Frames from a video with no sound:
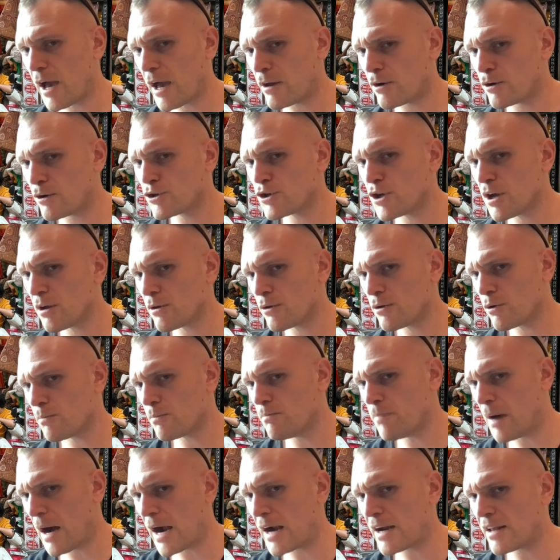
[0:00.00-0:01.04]
energy and your
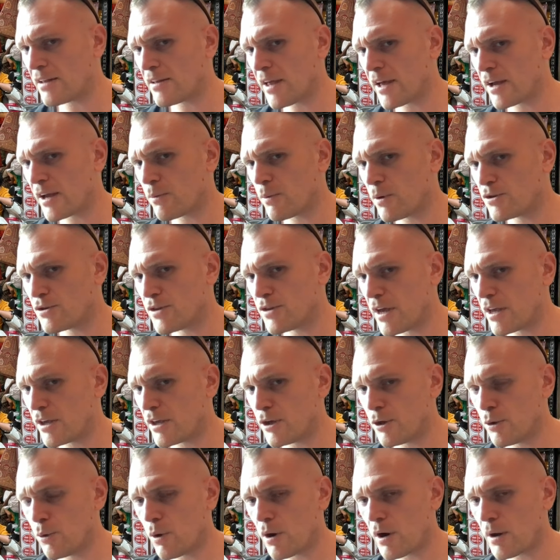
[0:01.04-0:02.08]
body language that
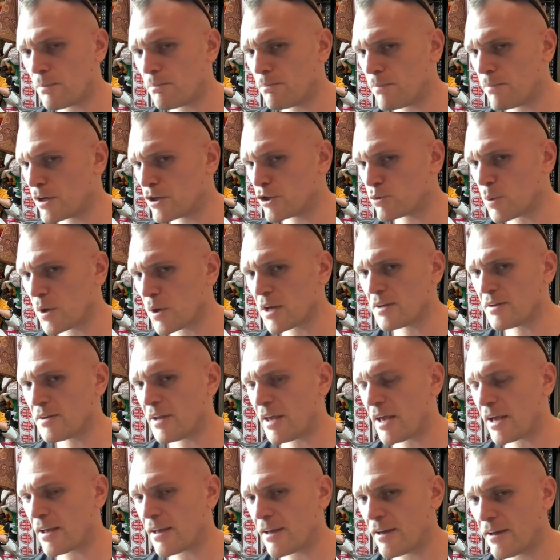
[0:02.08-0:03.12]
you are a big swinging
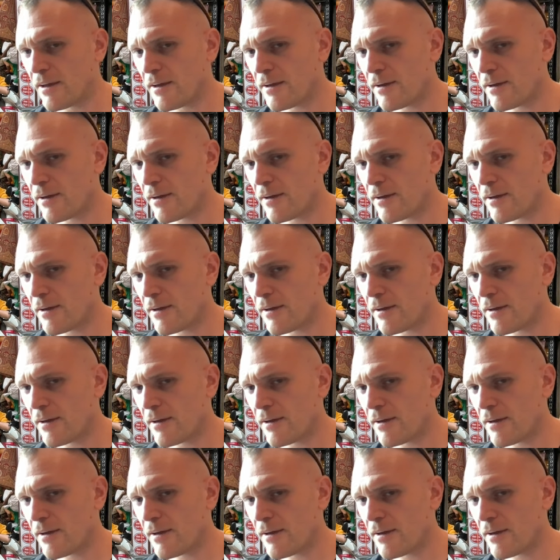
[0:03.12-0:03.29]
dick.